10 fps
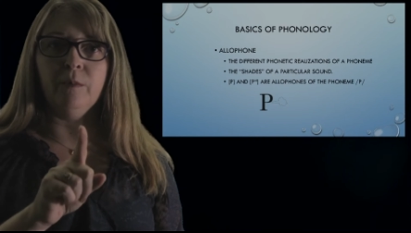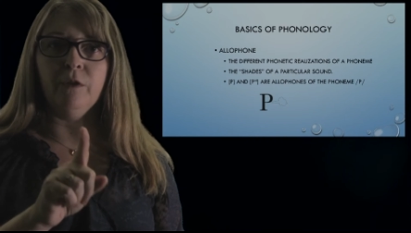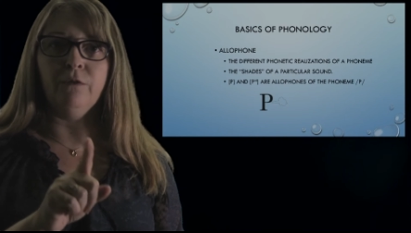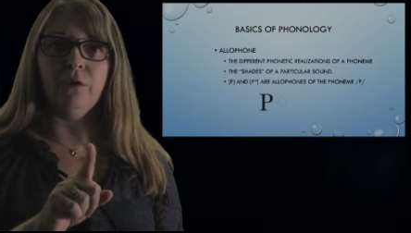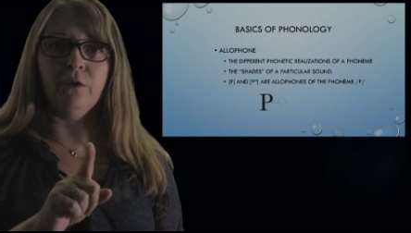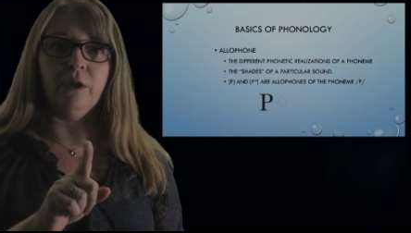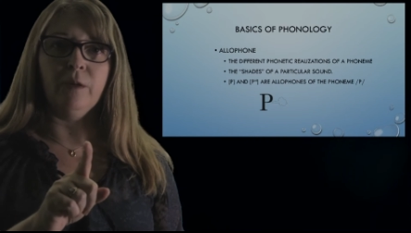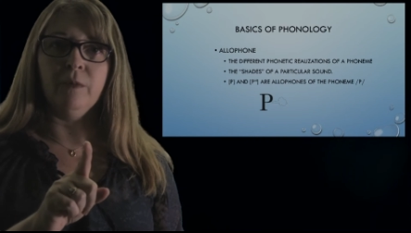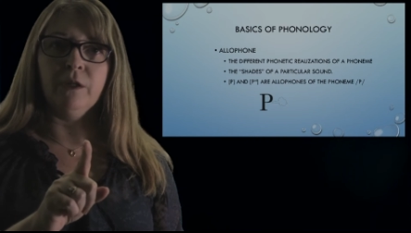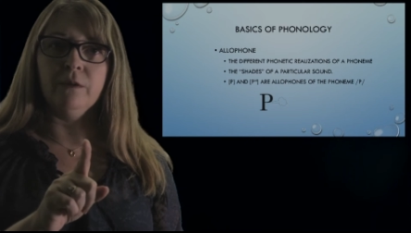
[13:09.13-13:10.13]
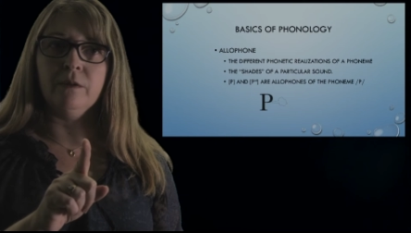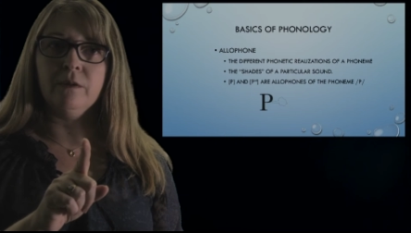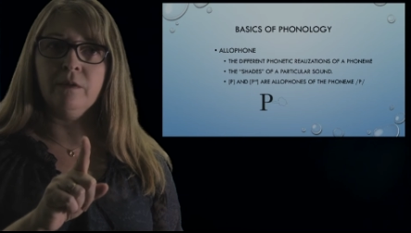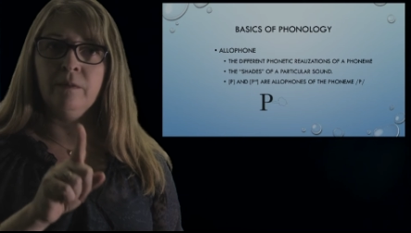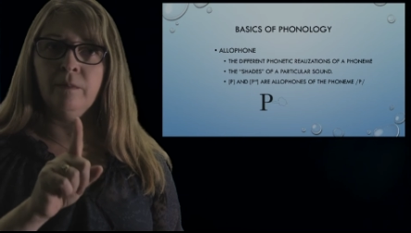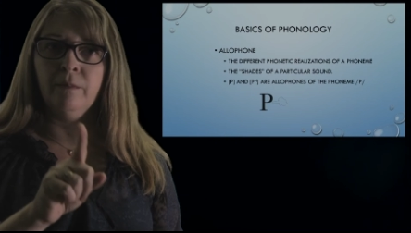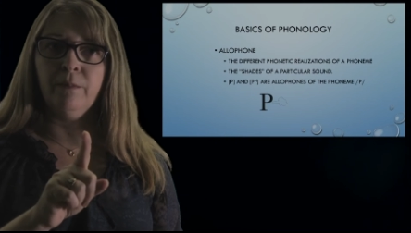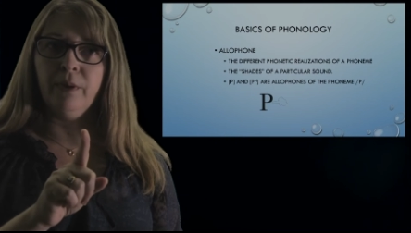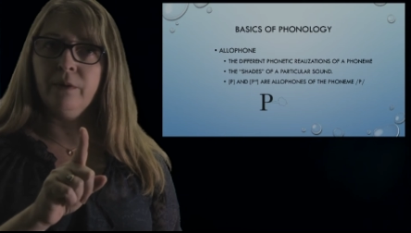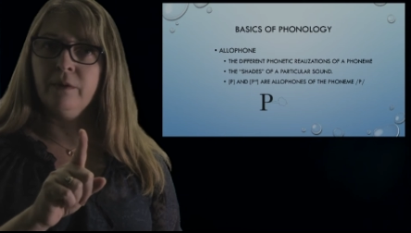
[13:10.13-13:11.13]
The phoneme is
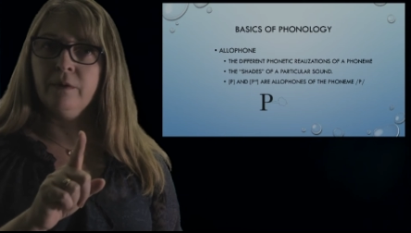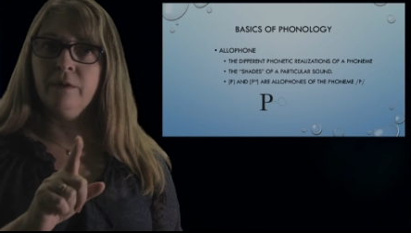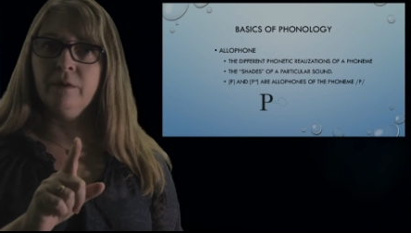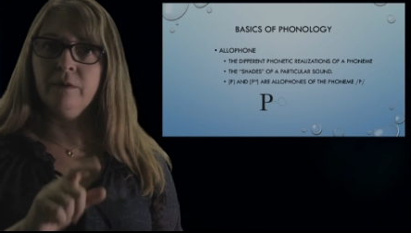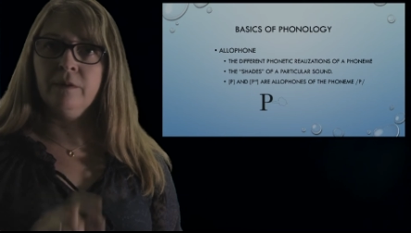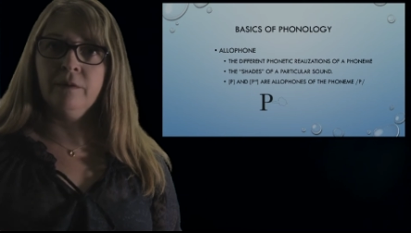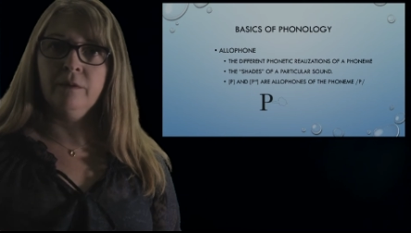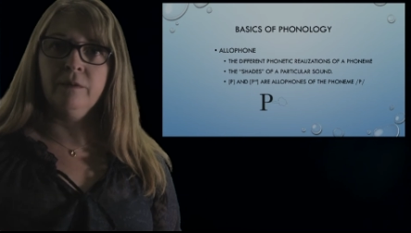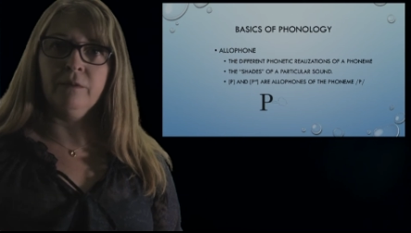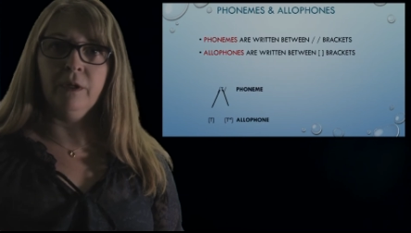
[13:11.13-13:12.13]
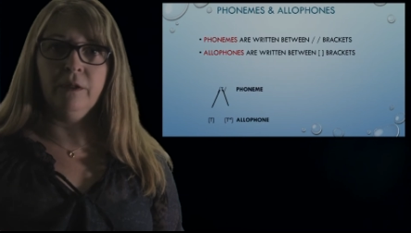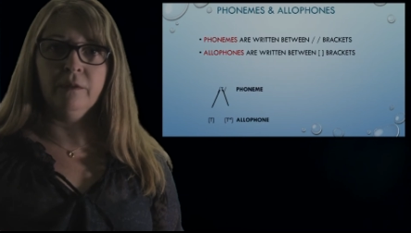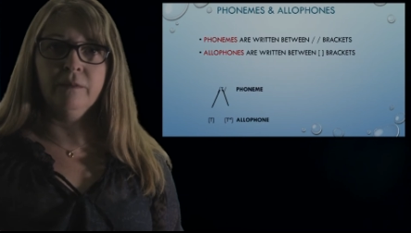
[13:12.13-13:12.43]
p, right?